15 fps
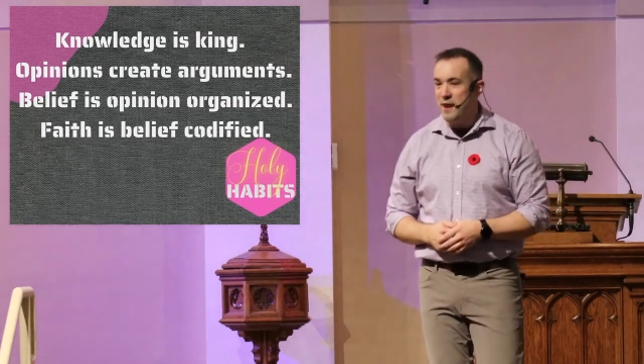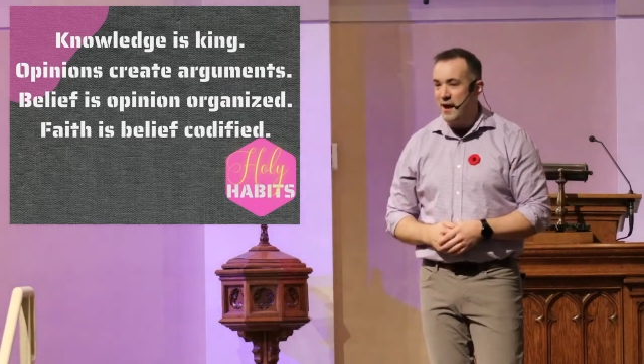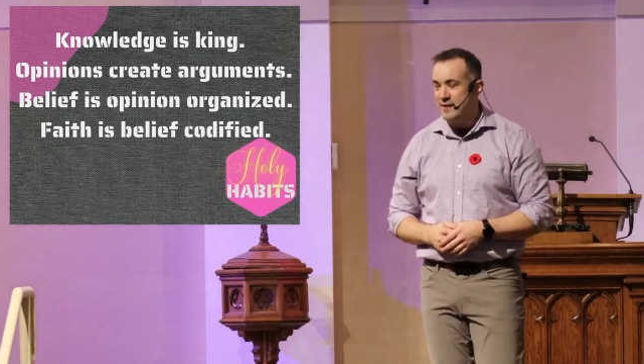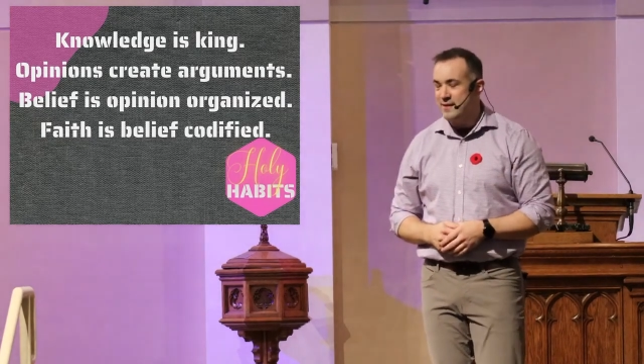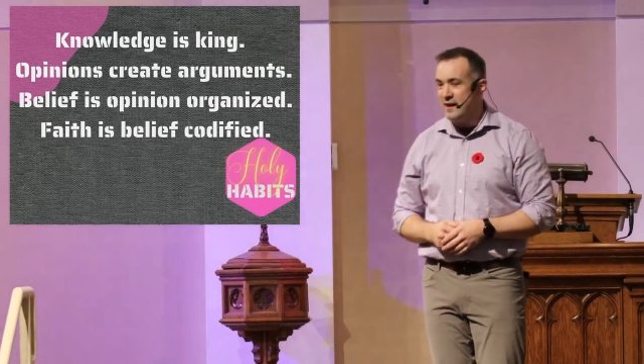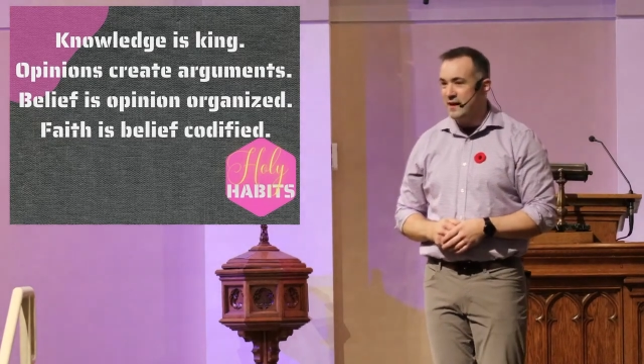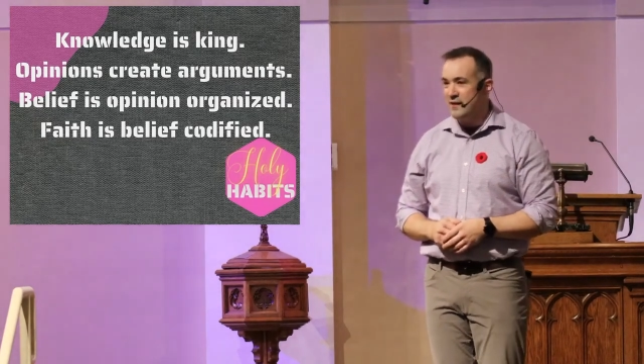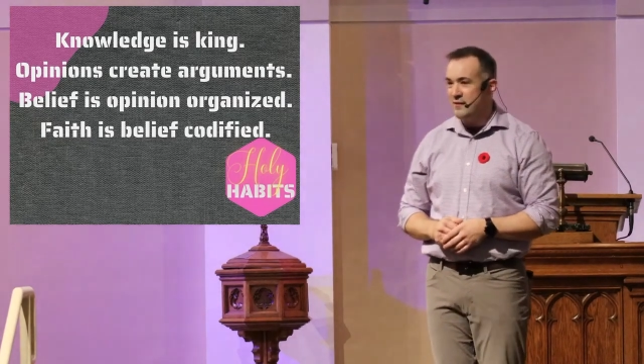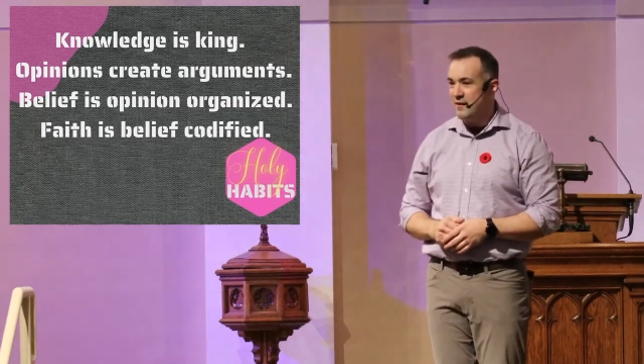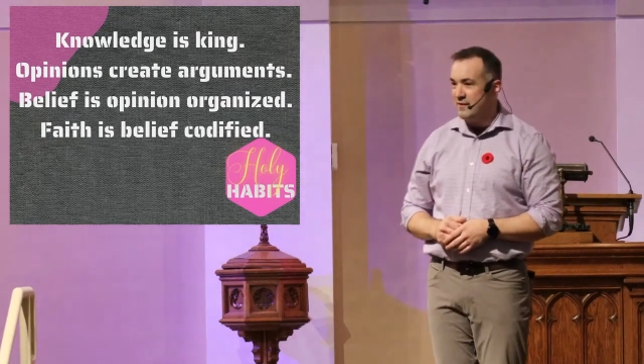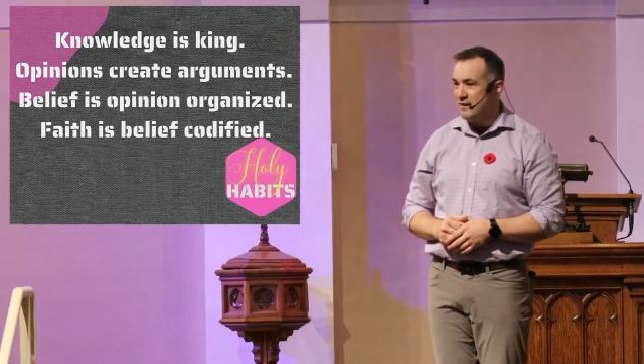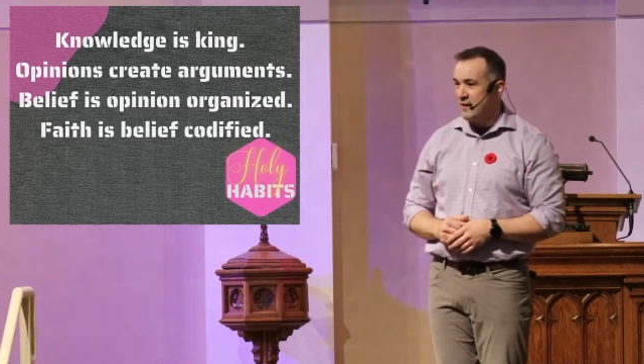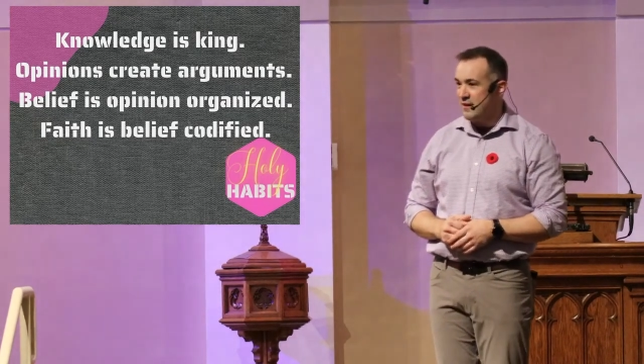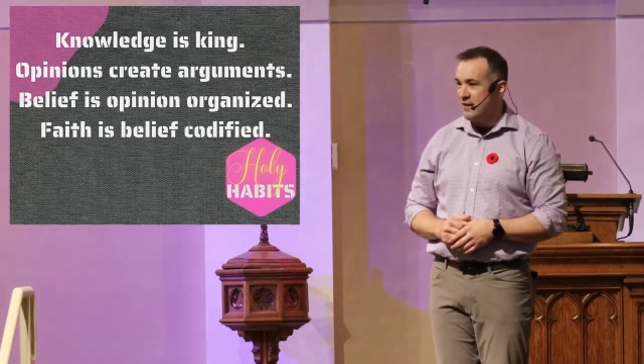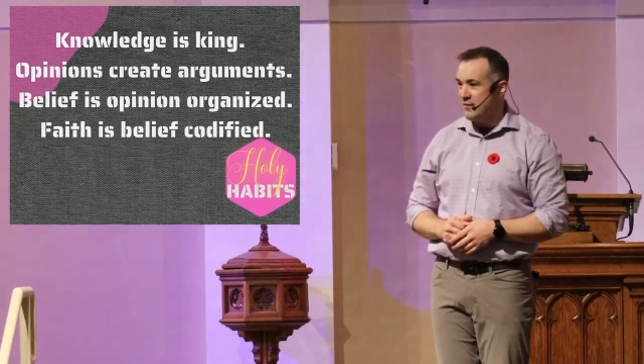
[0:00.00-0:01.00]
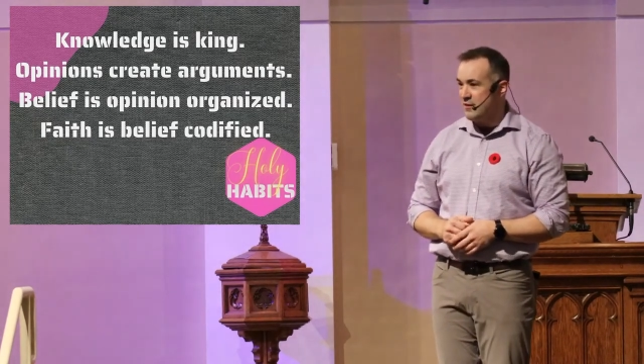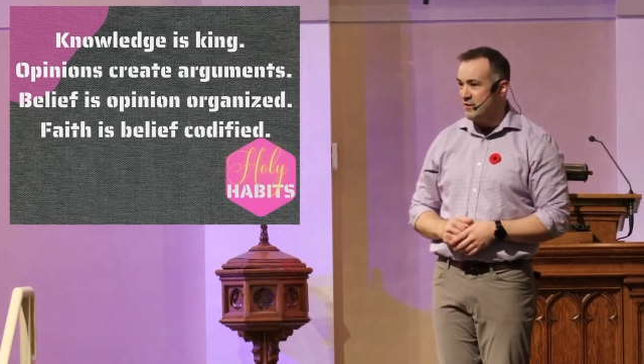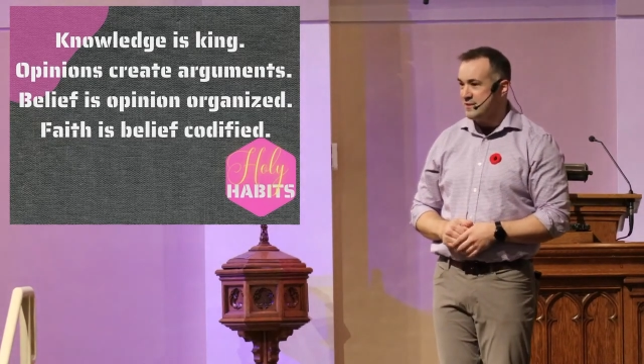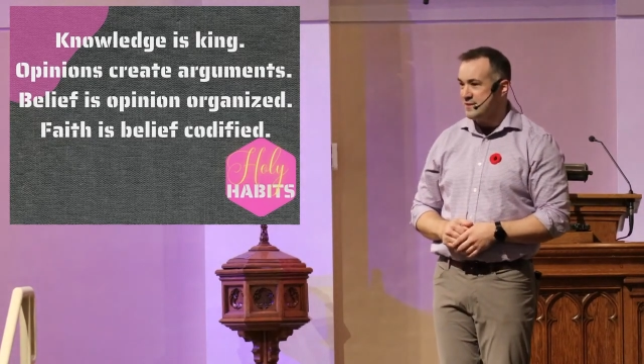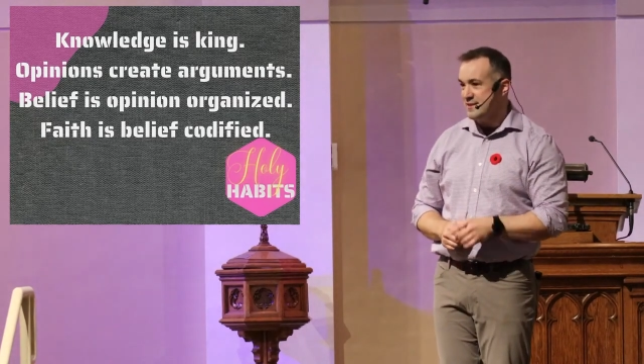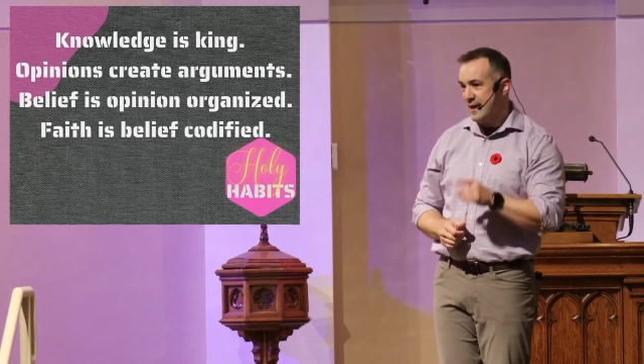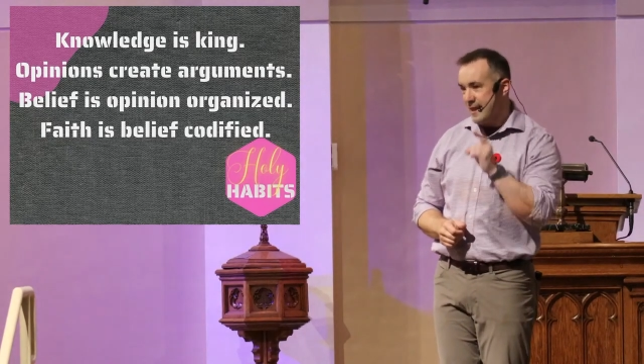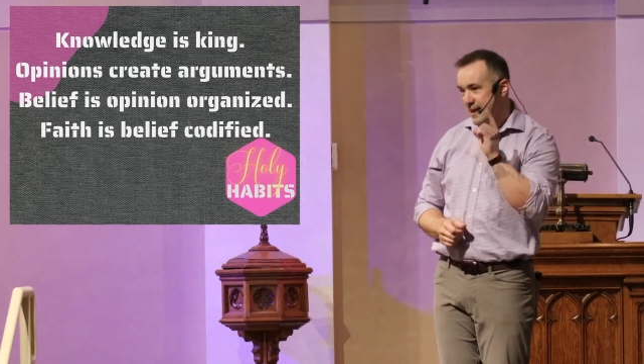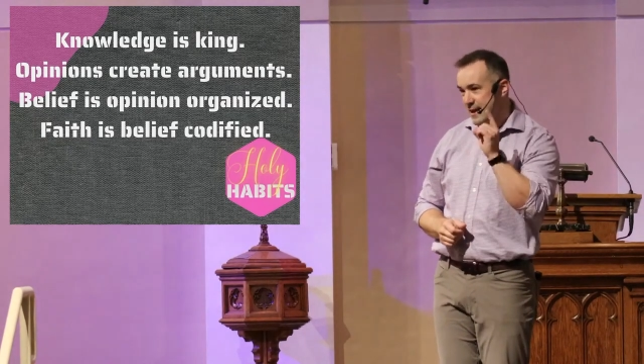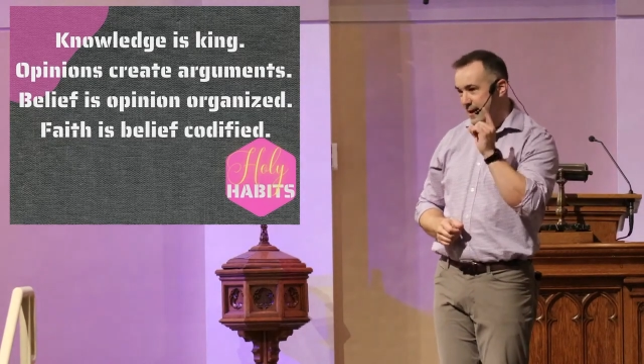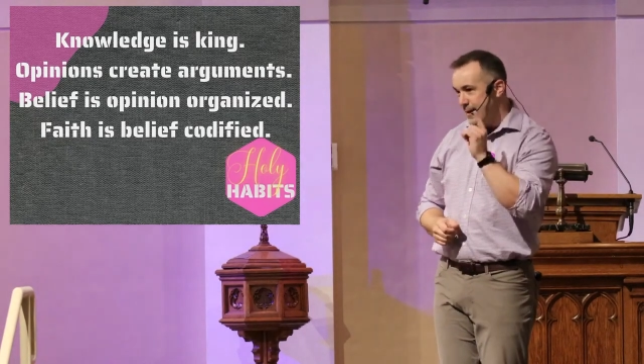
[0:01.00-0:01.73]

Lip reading: at the end of the service and say,